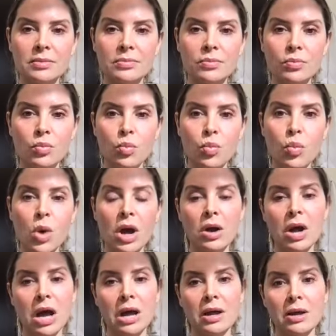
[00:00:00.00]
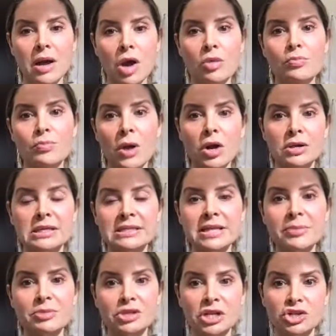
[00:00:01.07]
is
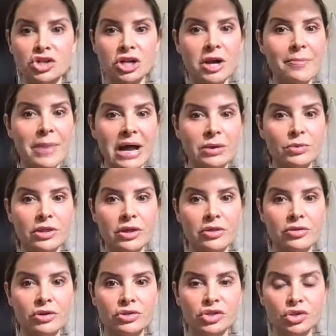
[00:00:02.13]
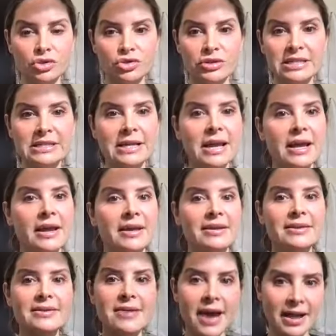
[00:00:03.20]
liposuction combined with other surgeries?
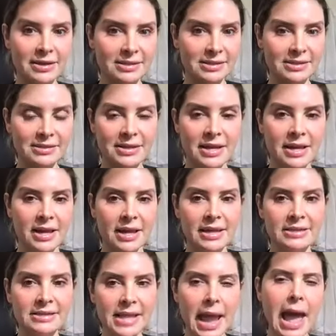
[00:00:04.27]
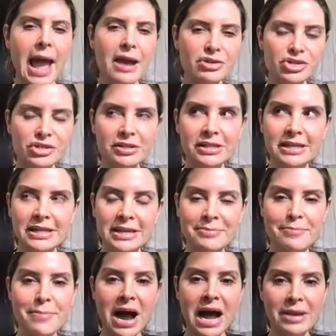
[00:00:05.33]
Yes. It's actually, in
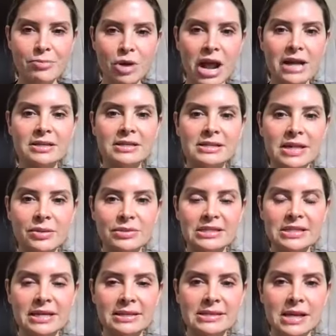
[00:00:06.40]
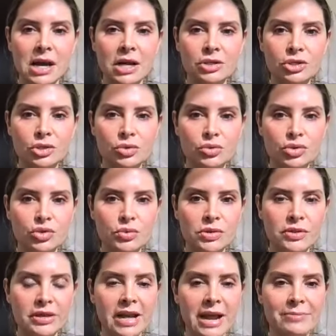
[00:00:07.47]
my practice, I would say it's unusual
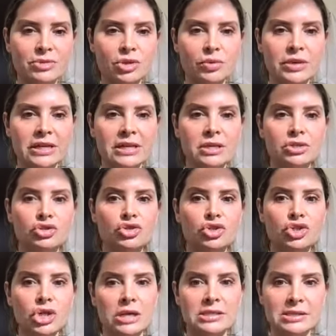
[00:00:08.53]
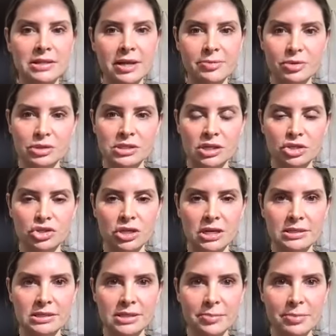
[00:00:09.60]
that I'm doing just liposuction
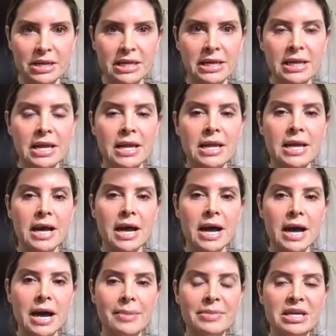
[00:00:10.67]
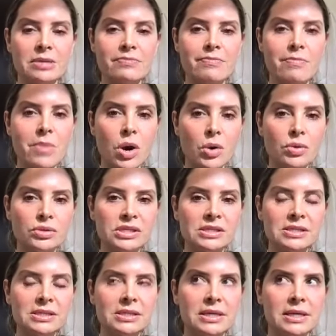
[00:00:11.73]
on somebody. In
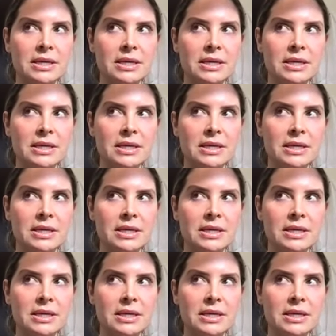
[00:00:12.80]
most